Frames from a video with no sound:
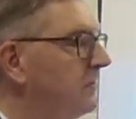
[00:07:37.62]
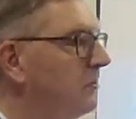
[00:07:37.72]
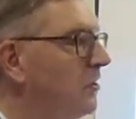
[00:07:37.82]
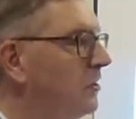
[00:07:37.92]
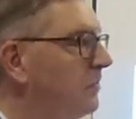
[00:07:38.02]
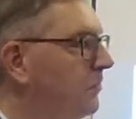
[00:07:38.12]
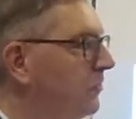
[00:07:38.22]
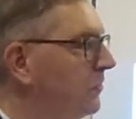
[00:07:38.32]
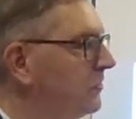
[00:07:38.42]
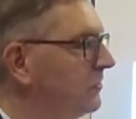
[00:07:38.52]
God
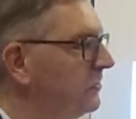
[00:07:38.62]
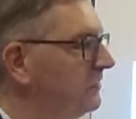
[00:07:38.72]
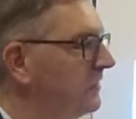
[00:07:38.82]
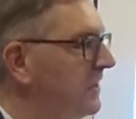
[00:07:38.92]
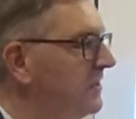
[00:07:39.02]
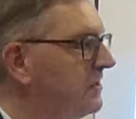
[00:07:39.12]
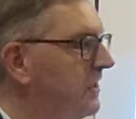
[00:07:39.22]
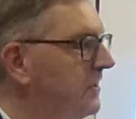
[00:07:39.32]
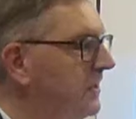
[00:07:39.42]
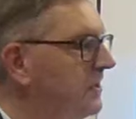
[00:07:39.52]
brought his
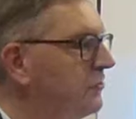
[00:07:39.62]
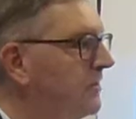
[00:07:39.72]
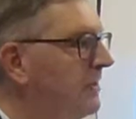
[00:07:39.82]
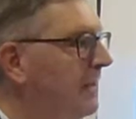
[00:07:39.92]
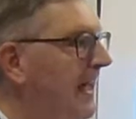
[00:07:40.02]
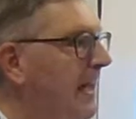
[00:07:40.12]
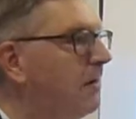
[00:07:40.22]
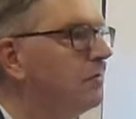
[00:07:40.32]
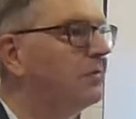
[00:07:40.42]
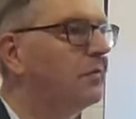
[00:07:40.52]
son Israel
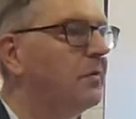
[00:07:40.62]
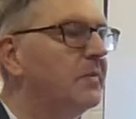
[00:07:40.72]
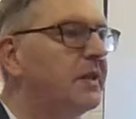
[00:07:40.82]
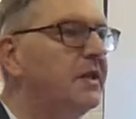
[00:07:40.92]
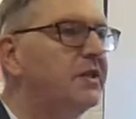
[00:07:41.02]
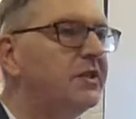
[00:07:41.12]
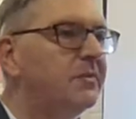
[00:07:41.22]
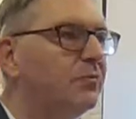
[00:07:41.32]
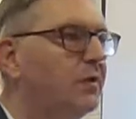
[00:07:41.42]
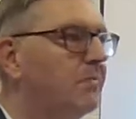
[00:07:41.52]
out from
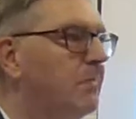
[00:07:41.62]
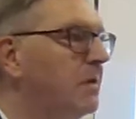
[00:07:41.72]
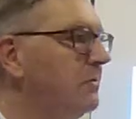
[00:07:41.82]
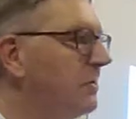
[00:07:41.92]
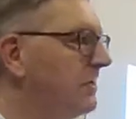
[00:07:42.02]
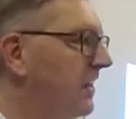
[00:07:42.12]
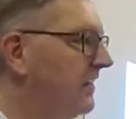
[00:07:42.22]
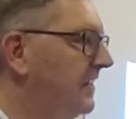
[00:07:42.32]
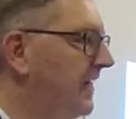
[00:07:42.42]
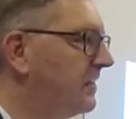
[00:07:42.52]
Egypt with Moses
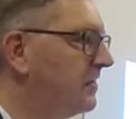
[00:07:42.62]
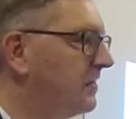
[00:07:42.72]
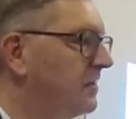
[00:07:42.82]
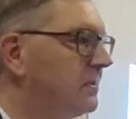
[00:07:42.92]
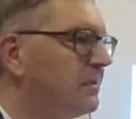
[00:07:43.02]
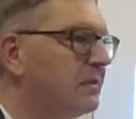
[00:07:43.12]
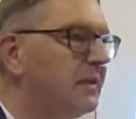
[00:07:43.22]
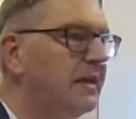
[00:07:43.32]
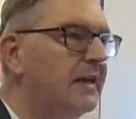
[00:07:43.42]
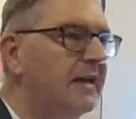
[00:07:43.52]
at the Exodus,
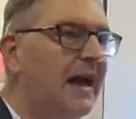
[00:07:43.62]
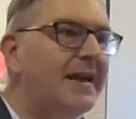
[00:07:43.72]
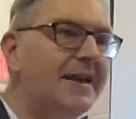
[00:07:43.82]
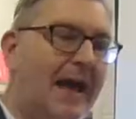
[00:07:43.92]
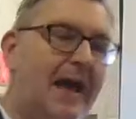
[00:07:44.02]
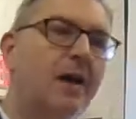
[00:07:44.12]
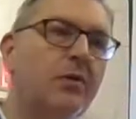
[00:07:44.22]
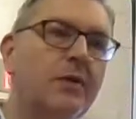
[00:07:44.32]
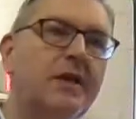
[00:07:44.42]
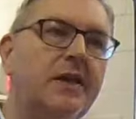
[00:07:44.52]
and
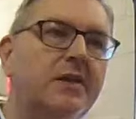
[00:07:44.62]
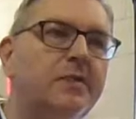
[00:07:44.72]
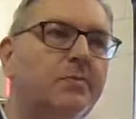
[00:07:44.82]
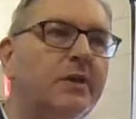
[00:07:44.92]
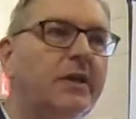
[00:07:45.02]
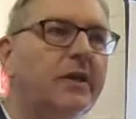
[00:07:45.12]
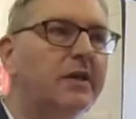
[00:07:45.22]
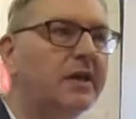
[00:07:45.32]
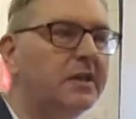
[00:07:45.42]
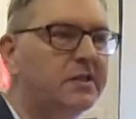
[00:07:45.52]
now he is
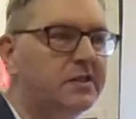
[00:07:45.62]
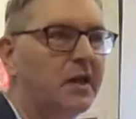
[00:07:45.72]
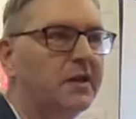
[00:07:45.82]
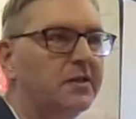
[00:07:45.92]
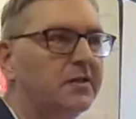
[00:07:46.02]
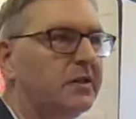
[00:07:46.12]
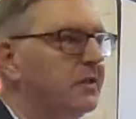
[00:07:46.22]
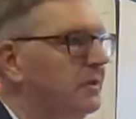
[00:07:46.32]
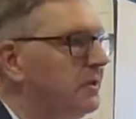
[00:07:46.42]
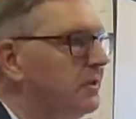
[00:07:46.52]
bringing his son
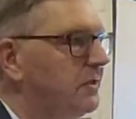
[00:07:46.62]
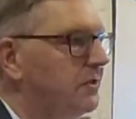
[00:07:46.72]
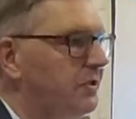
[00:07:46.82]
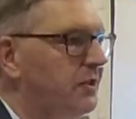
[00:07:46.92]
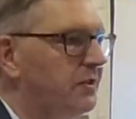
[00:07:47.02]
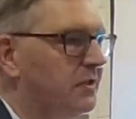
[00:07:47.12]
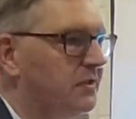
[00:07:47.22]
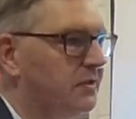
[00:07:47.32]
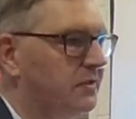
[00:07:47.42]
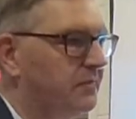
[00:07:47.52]

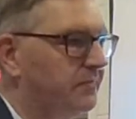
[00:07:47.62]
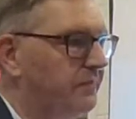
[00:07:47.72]
Jesus,